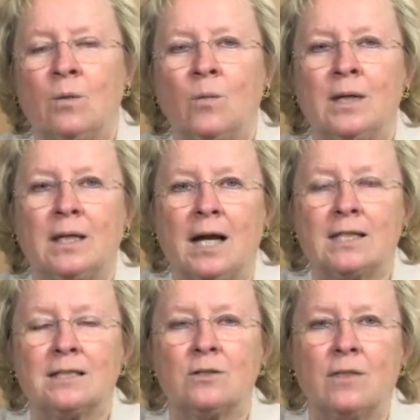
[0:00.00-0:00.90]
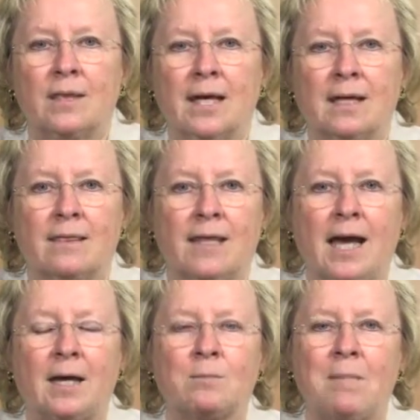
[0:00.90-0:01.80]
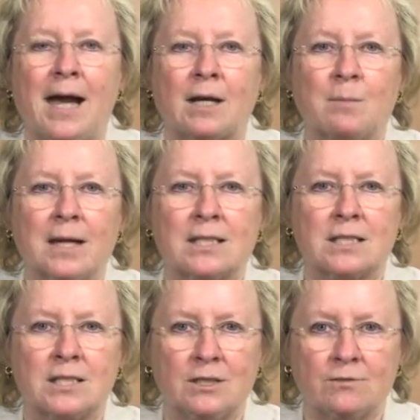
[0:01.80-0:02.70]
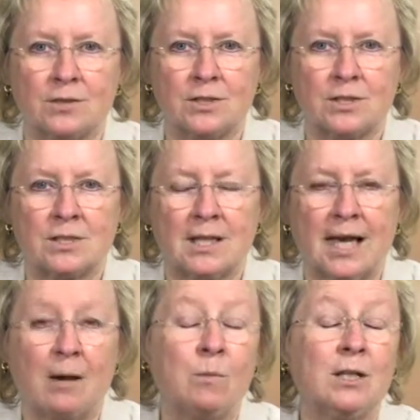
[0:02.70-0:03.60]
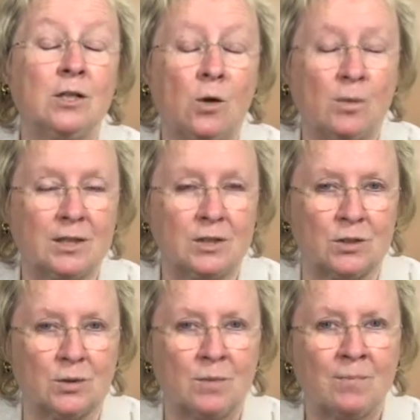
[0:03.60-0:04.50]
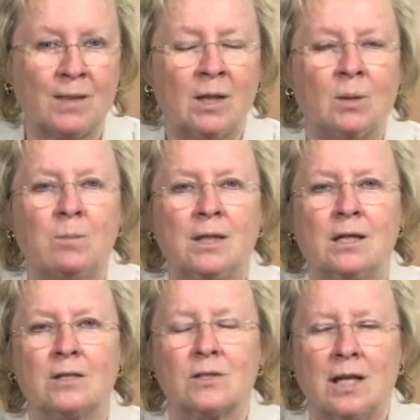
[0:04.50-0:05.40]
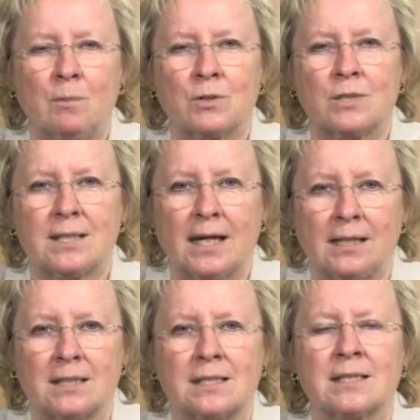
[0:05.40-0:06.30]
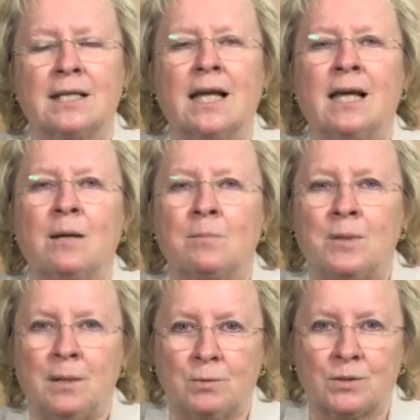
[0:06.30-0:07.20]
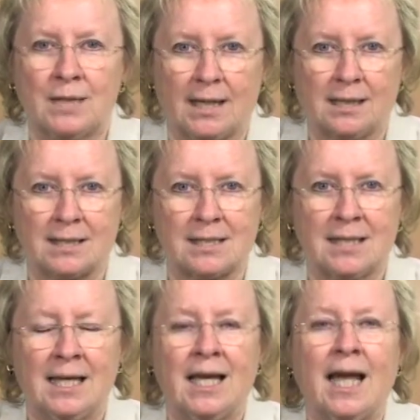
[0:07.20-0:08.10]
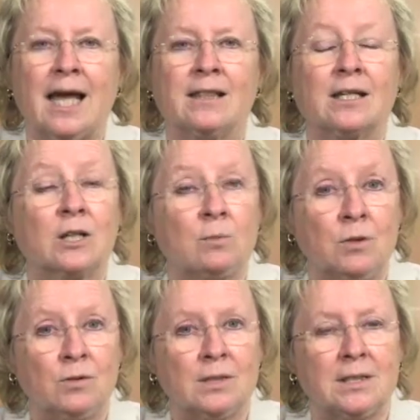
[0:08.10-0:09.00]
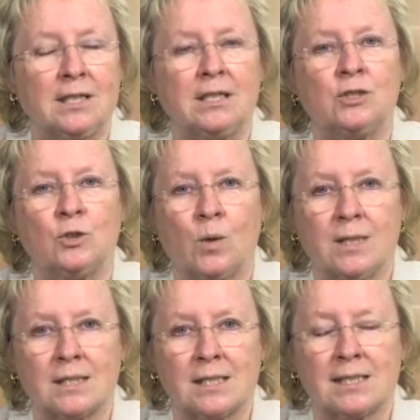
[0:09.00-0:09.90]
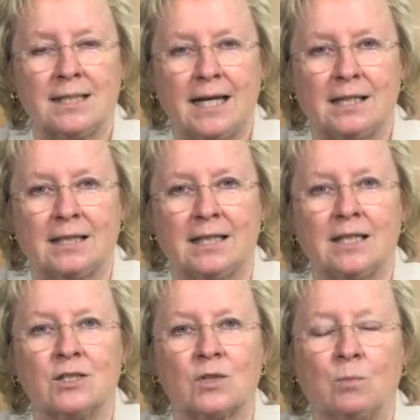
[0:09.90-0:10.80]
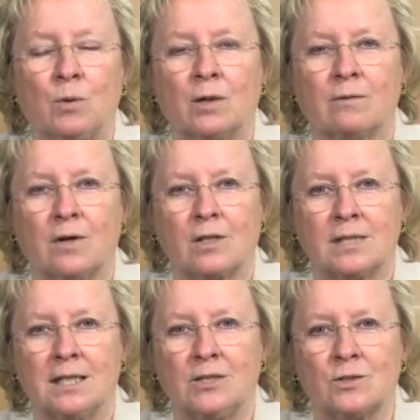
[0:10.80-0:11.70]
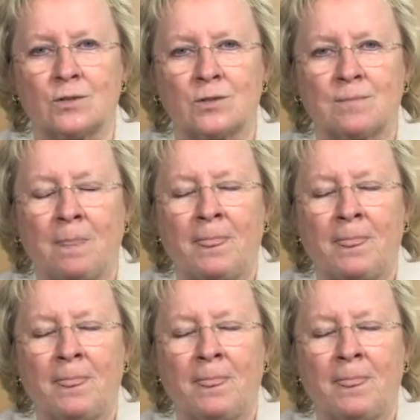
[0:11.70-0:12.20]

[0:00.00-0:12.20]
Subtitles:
We like to think that Mac makes a difference, and we know we do, because numbers tell us, people tell us, and the community joins us daily in support of our seniors.